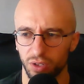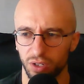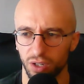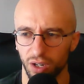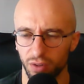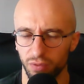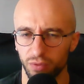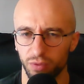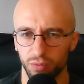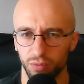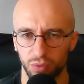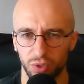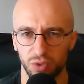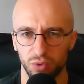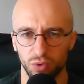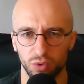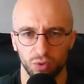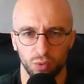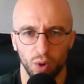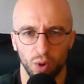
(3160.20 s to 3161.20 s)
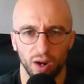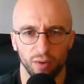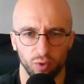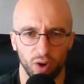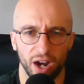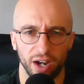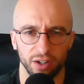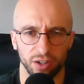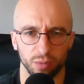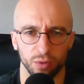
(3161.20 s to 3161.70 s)
uh, it's quite
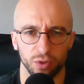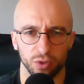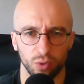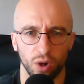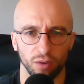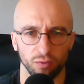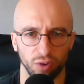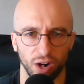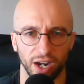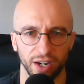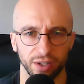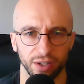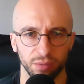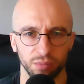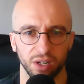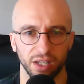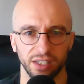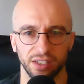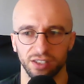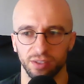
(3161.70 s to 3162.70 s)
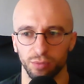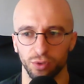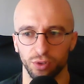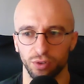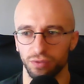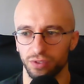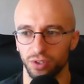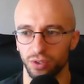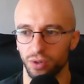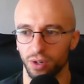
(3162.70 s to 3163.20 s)
random It was quite a random place to
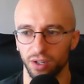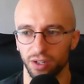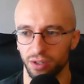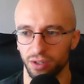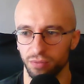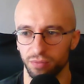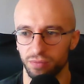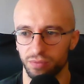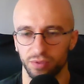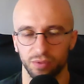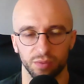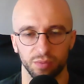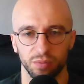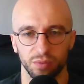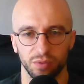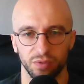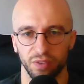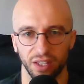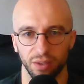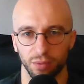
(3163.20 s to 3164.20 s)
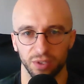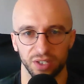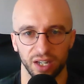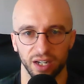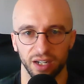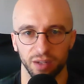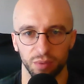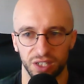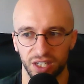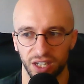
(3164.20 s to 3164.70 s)
move to i don't think there was
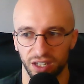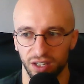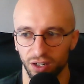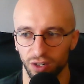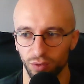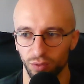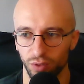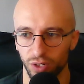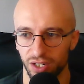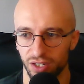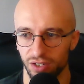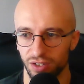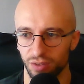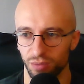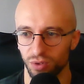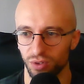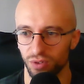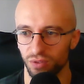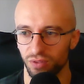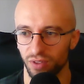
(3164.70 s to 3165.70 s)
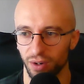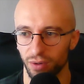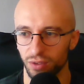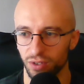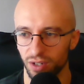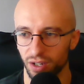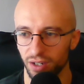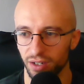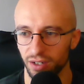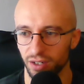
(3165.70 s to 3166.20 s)
any particular reason to move there it
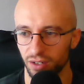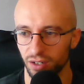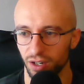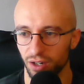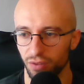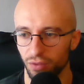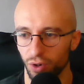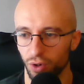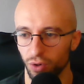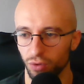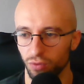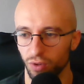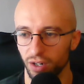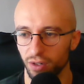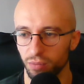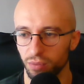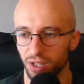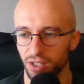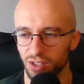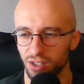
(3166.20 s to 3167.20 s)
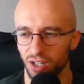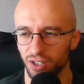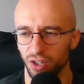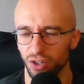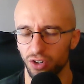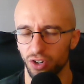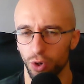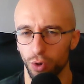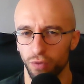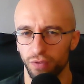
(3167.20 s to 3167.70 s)
was like a kind of odd random place i
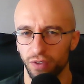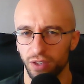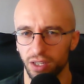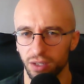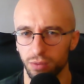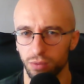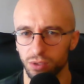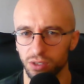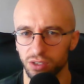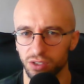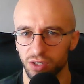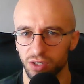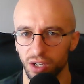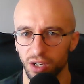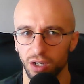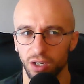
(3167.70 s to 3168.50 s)
don't know if he was